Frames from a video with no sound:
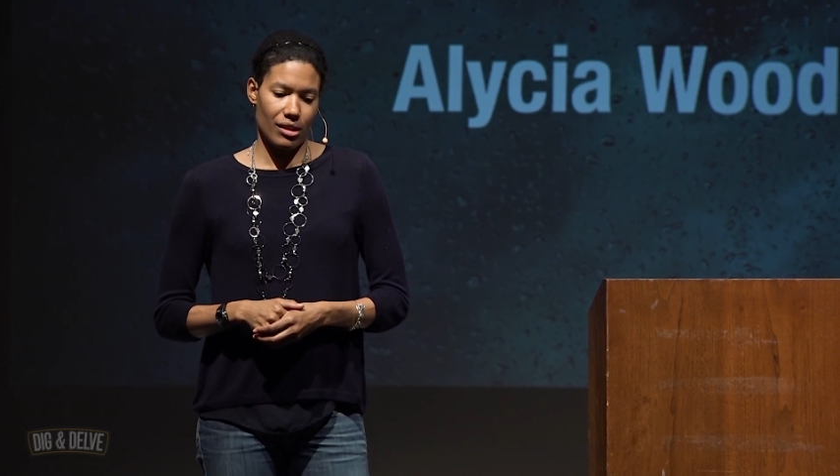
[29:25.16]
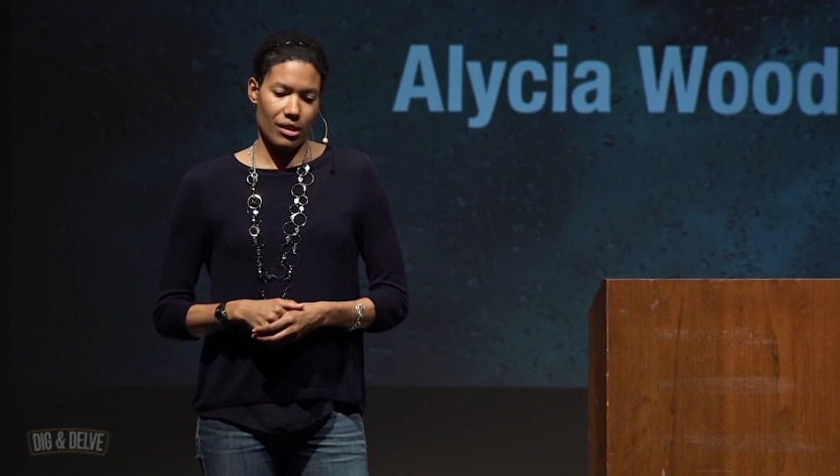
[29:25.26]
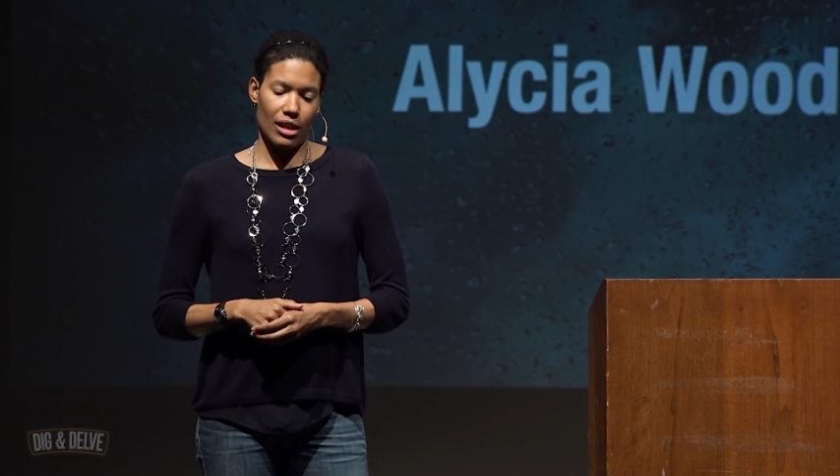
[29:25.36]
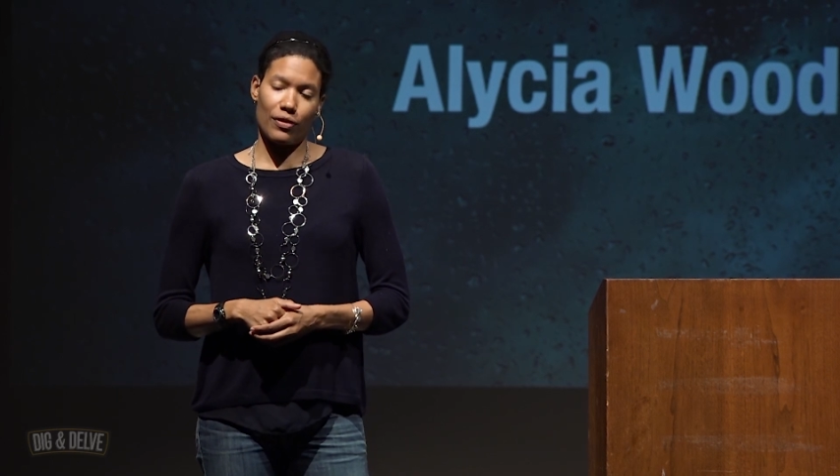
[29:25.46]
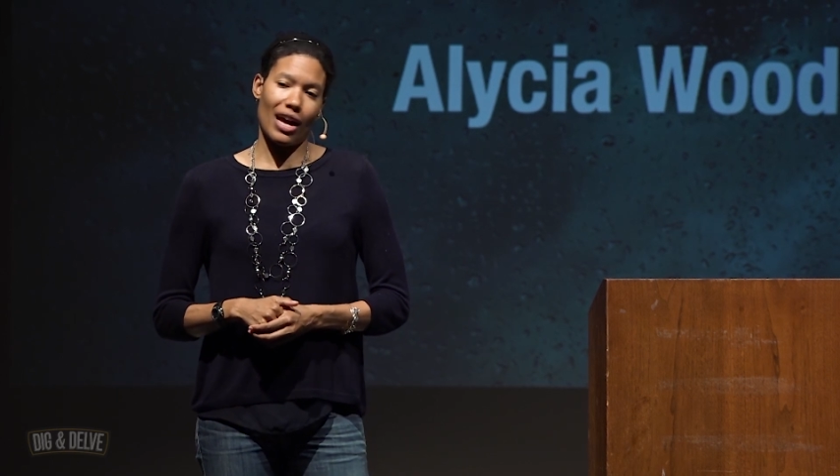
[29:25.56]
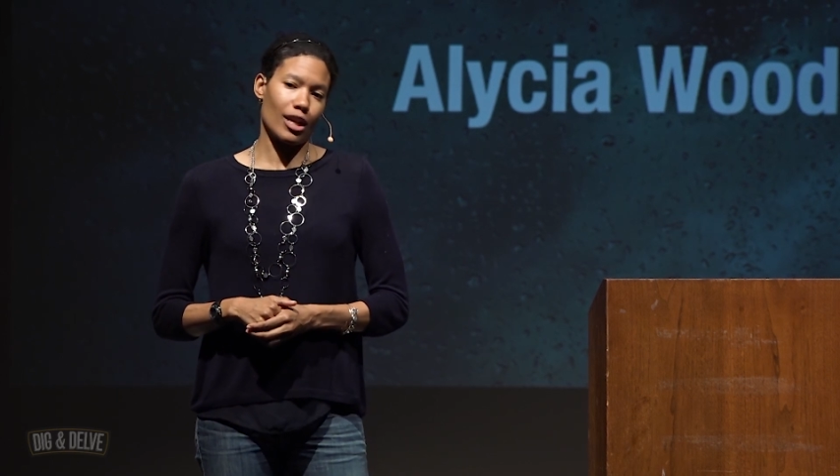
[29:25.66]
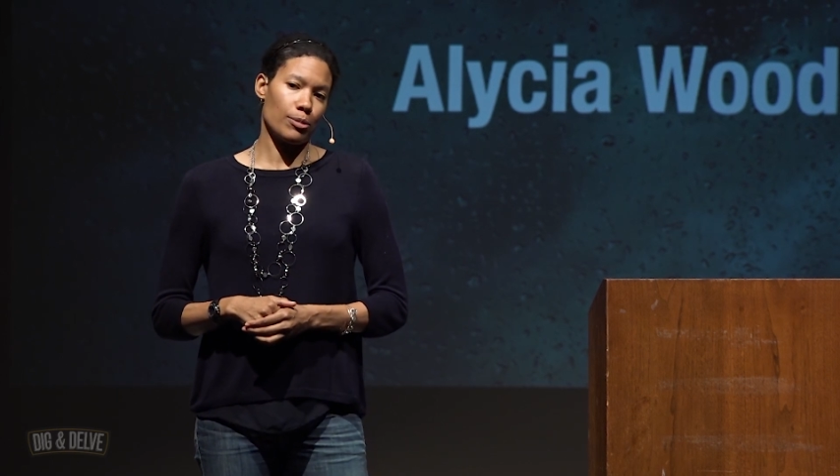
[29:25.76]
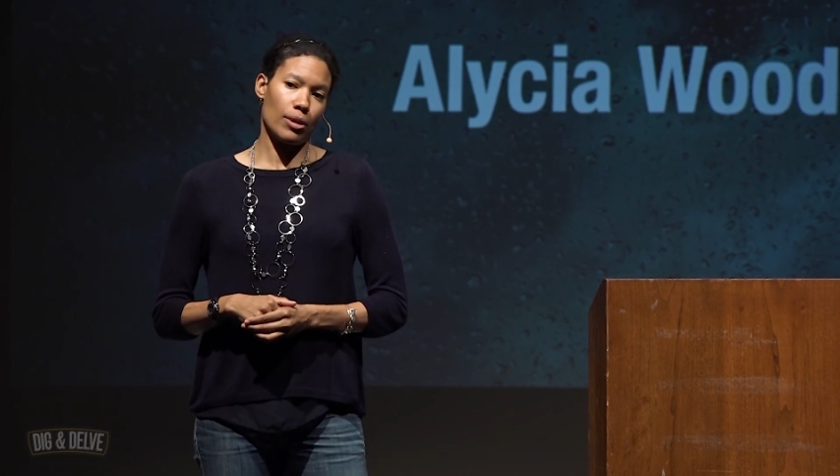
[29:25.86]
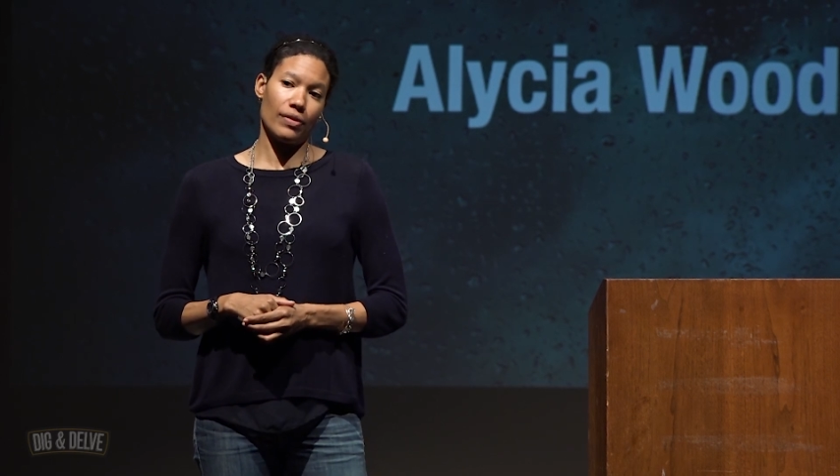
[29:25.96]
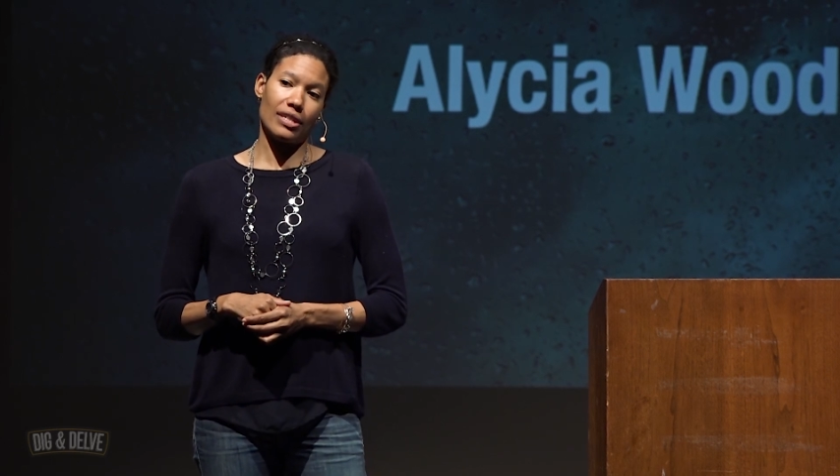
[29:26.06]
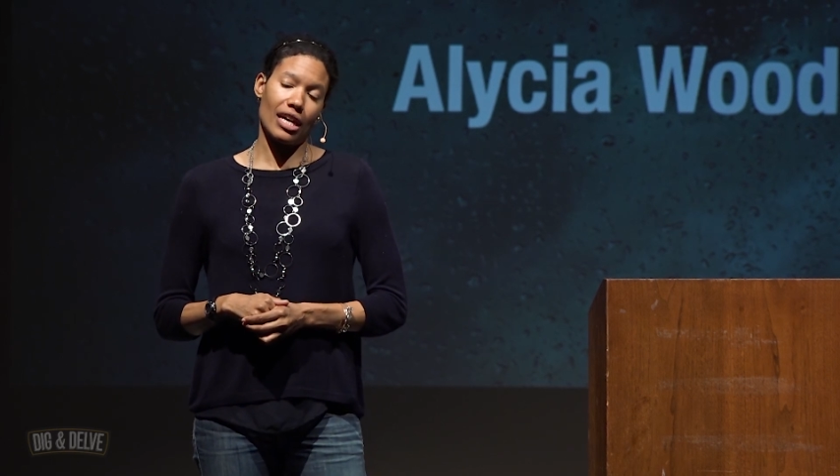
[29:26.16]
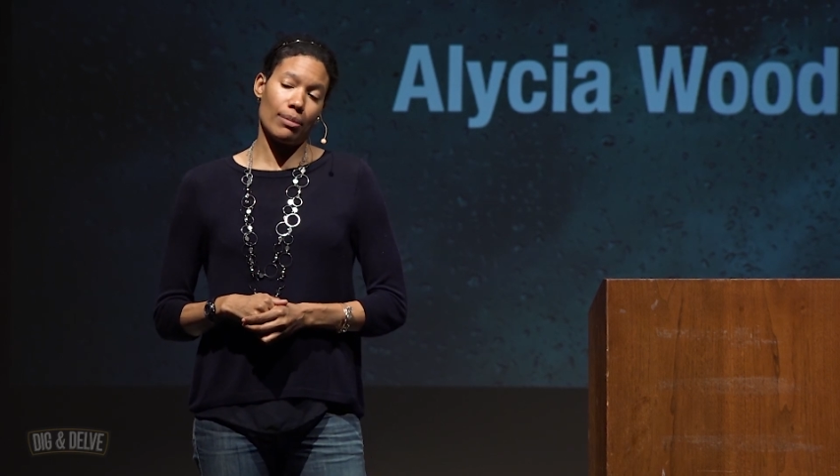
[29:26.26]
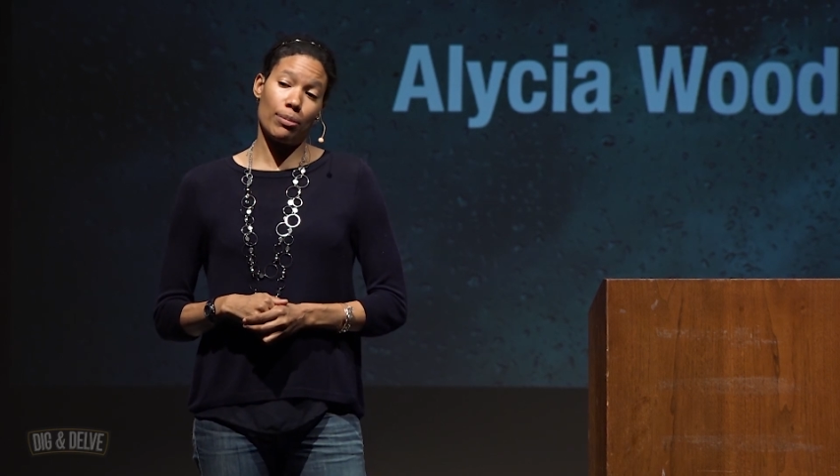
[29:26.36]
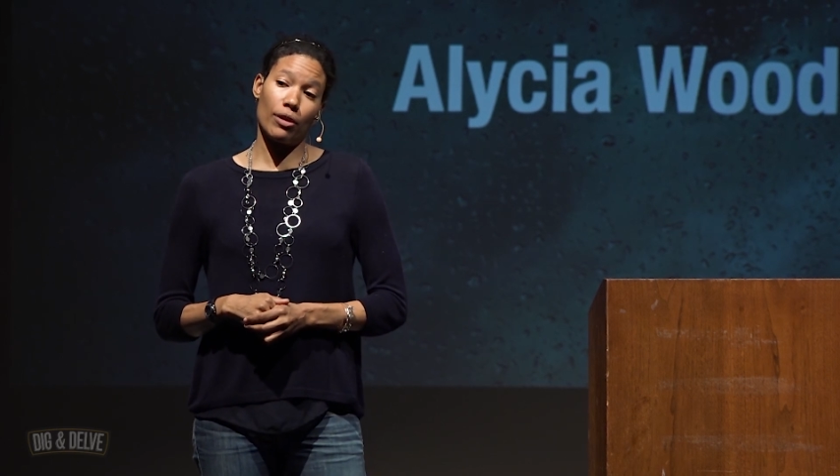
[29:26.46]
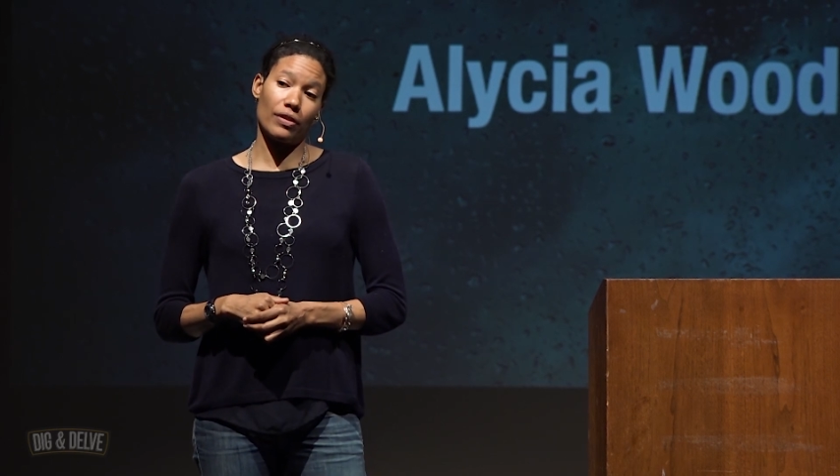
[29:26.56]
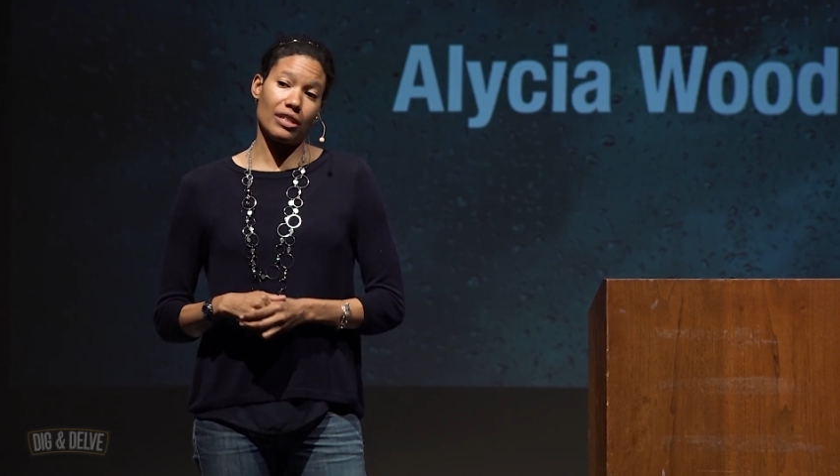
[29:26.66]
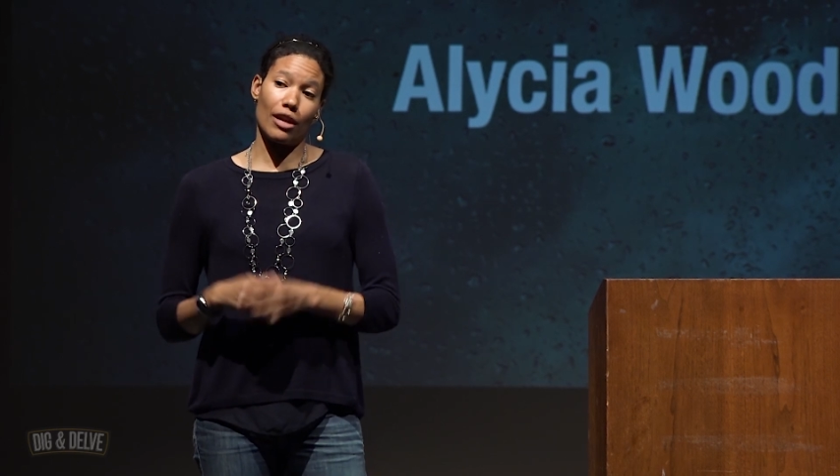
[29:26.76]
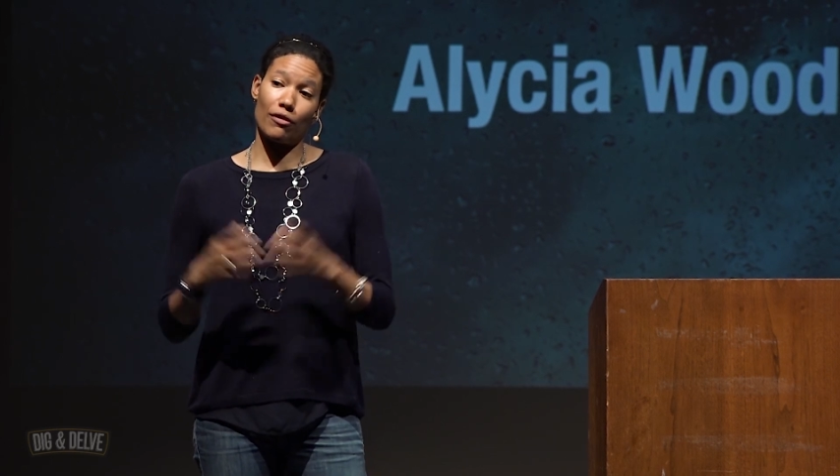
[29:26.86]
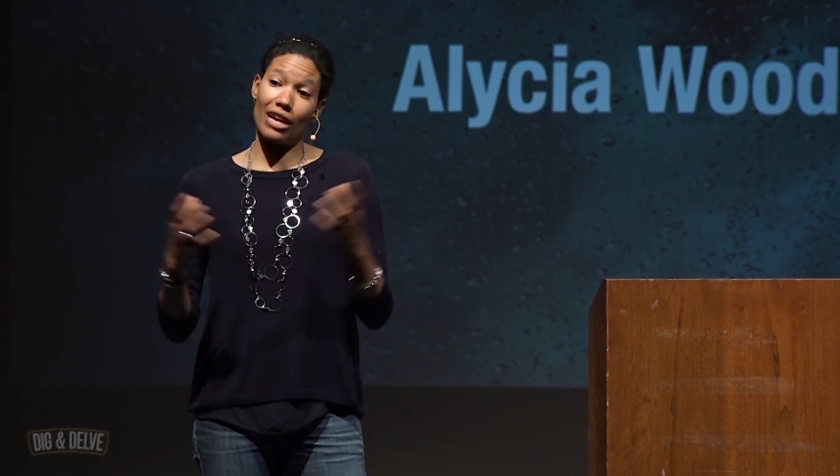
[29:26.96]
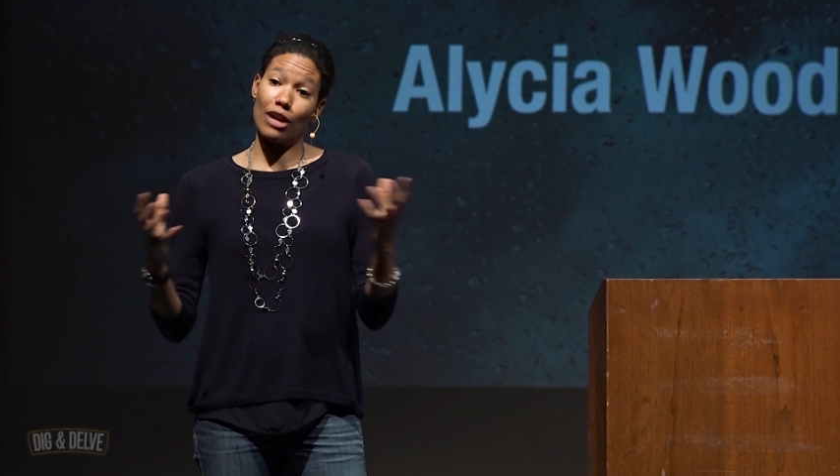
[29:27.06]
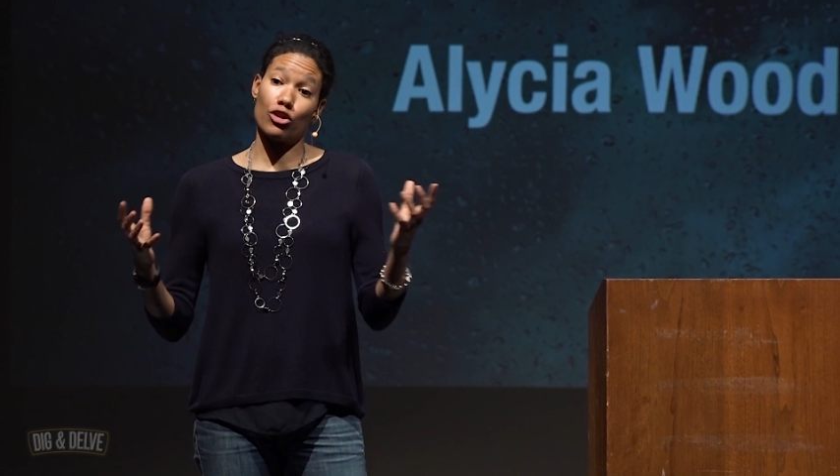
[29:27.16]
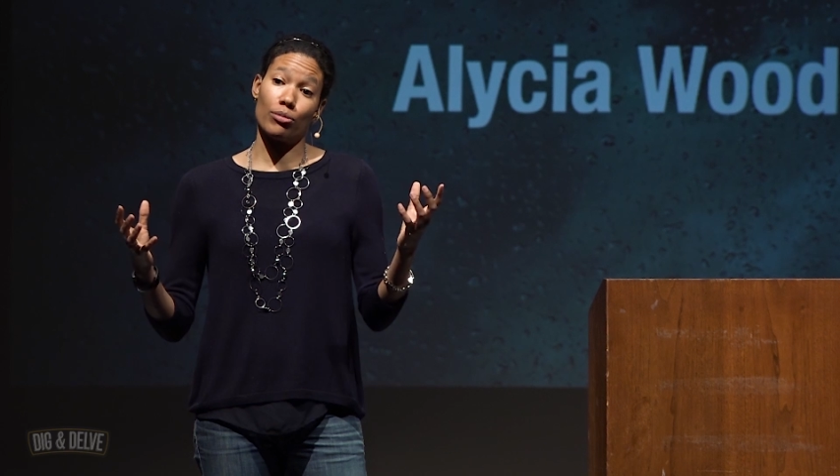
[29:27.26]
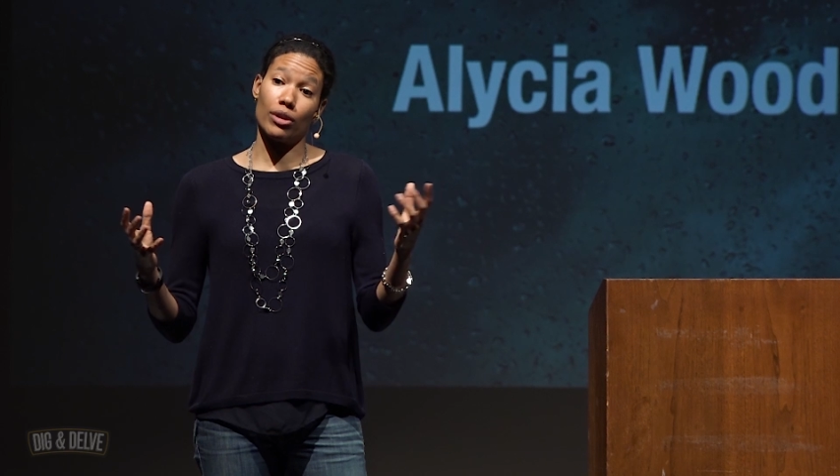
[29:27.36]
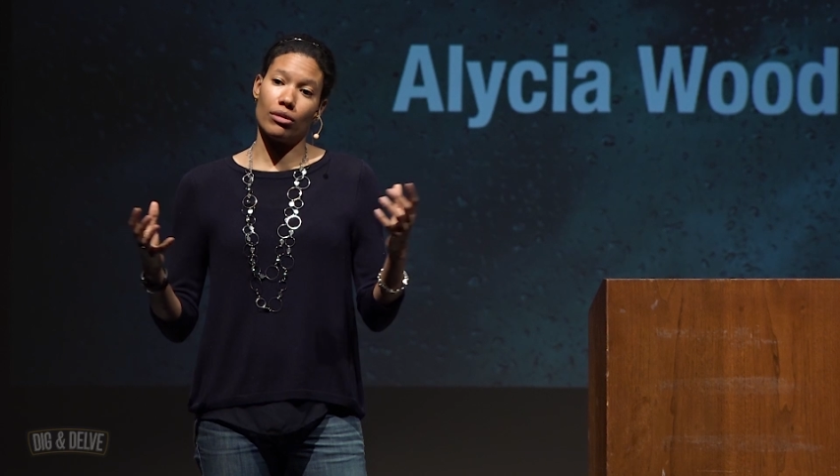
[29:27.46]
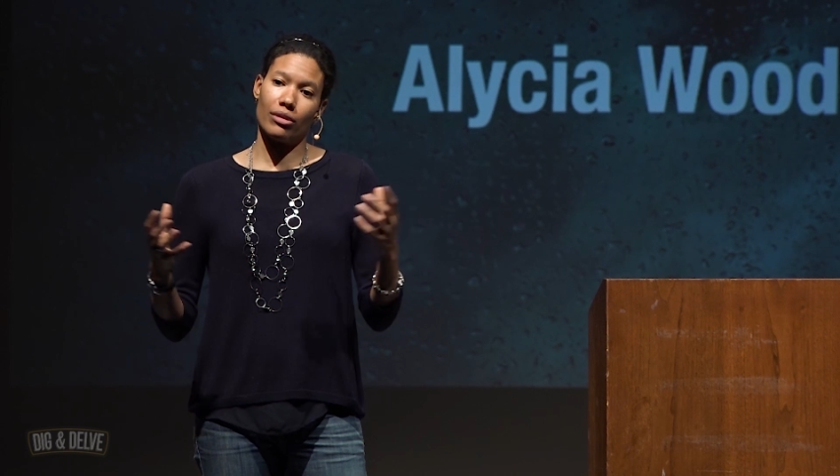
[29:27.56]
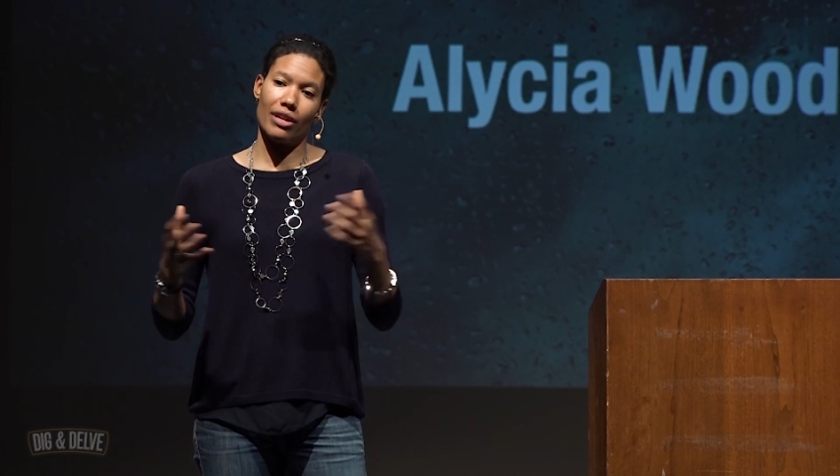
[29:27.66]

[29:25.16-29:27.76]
And if God is perfect, he's got to be perfect in every attribute,